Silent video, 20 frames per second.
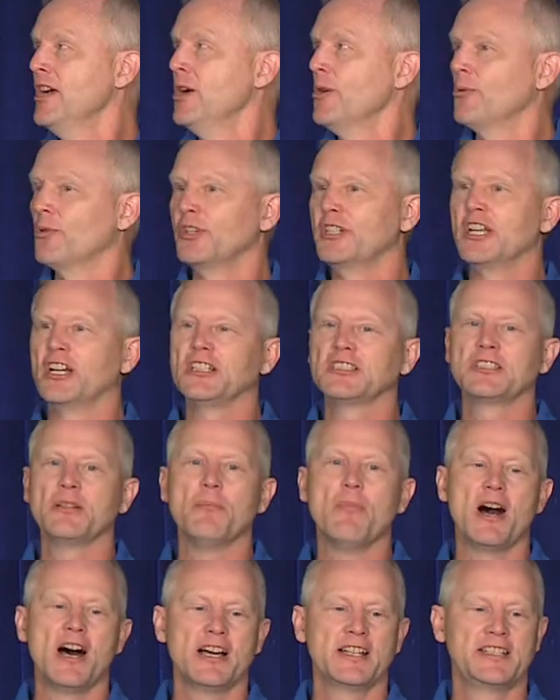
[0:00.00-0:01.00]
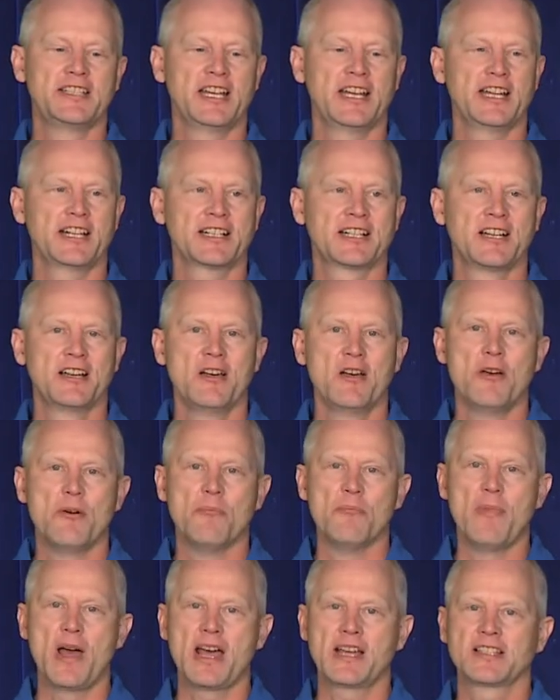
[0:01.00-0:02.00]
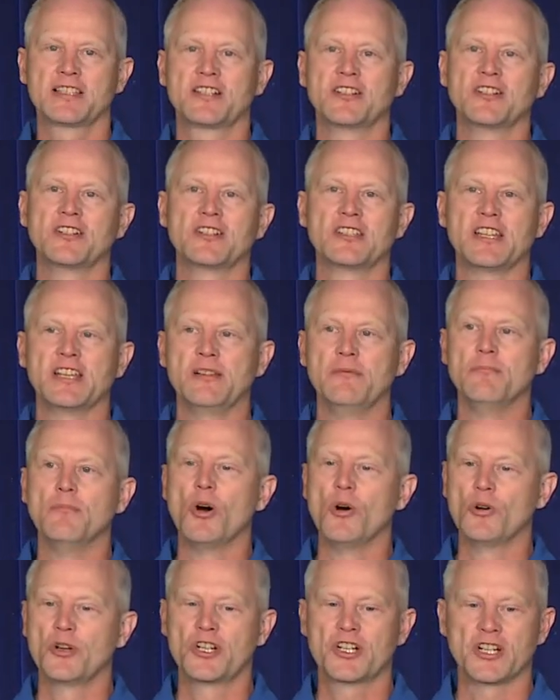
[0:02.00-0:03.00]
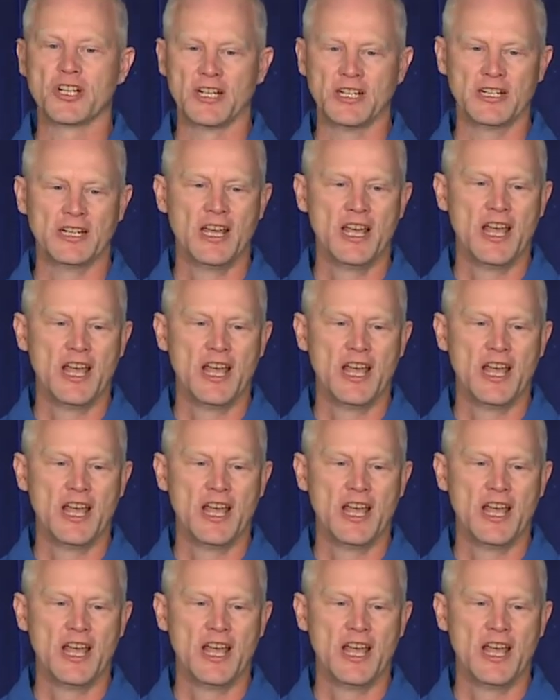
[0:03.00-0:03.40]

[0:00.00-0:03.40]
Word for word: We're Delta ModTech masters in motion.